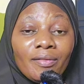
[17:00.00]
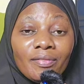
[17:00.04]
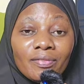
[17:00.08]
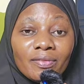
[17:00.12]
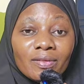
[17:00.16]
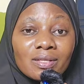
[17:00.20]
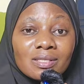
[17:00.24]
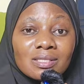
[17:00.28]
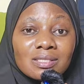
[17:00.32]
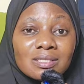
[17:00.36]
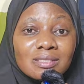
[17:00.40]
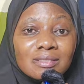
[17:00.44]

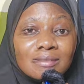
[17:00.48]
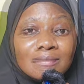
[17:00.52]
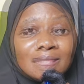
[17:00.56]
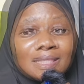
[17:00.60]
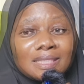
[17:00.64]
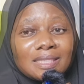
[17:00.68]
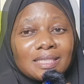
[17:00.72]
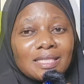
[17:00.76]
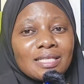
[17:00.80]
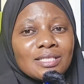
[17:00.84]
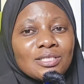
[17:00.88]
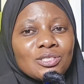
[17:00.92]
this.
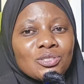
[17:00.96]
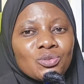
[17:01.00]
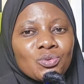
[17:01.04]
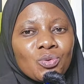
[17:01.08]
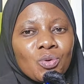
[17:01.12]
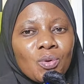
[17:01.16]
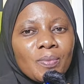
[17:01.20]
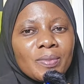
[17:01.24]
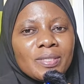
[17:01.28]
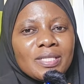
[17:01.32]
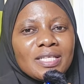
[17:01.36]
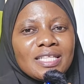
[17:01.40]
There's
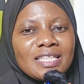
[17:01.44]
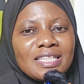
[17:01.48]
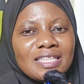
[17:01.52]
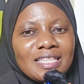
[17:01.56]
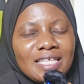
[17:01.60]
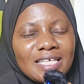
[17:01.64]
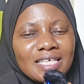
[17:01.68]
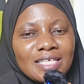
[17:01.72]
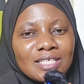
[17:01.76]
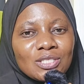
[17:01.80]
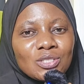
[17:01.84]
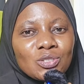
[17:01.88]
so many
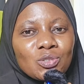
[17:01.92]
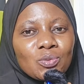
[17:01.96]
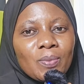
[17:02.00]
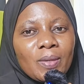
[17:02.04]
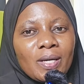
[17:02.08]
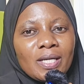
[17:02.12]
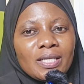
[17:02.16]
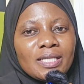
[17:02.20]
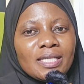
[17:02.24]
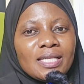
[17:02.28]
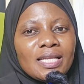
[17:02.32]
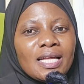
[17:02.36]
things,
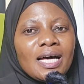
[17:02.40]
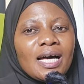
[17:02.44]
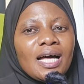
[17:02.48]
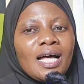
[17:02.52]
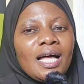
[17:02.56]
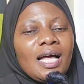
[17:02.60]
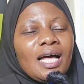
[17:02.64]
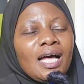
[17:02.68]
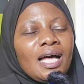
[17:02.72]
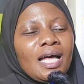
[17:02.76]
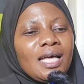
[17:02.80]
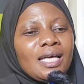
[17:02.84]
subhanAllah.
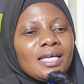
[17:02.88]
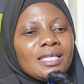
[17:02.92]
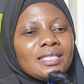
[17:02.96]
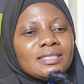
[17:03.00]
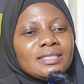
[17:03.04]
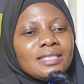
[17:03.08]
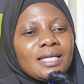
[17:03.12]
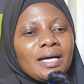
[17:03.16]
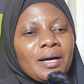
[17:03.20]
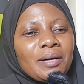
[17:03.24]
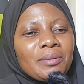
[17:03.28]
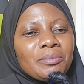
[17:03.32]

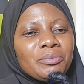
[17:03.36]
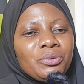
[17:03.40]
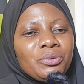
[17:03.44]
And, so